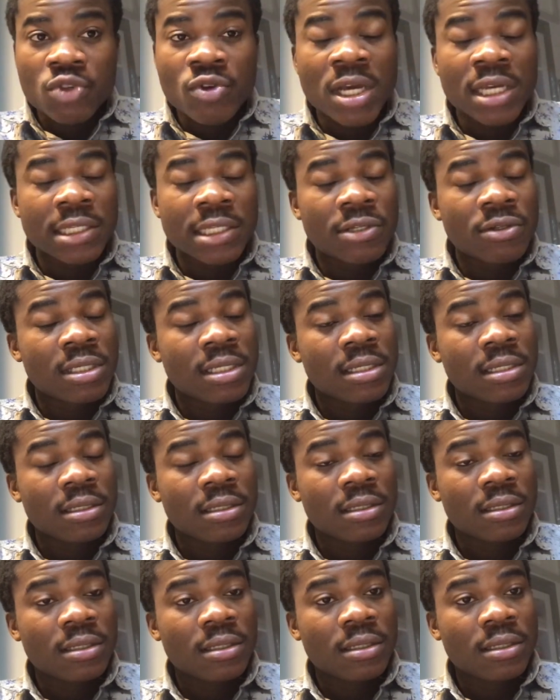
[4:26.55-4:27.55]
you are guilty?
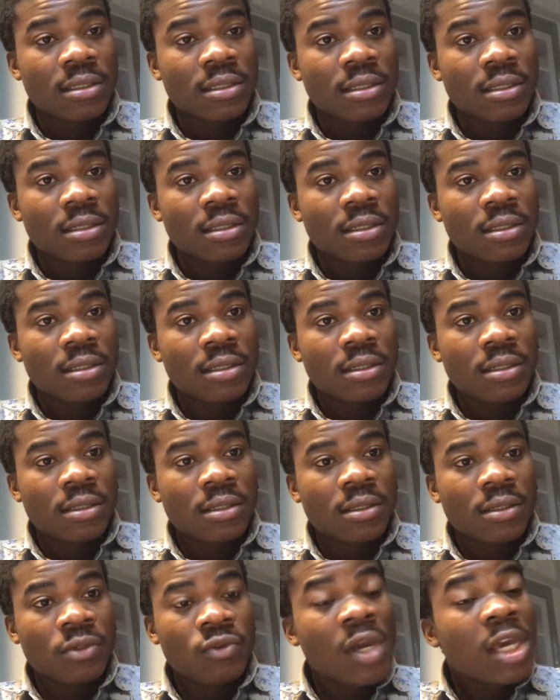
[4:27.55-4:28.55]

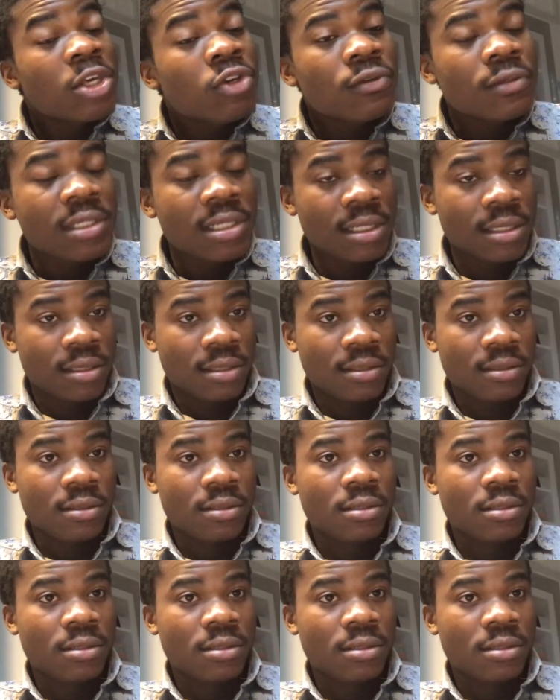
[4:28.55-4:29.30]
You are guilty.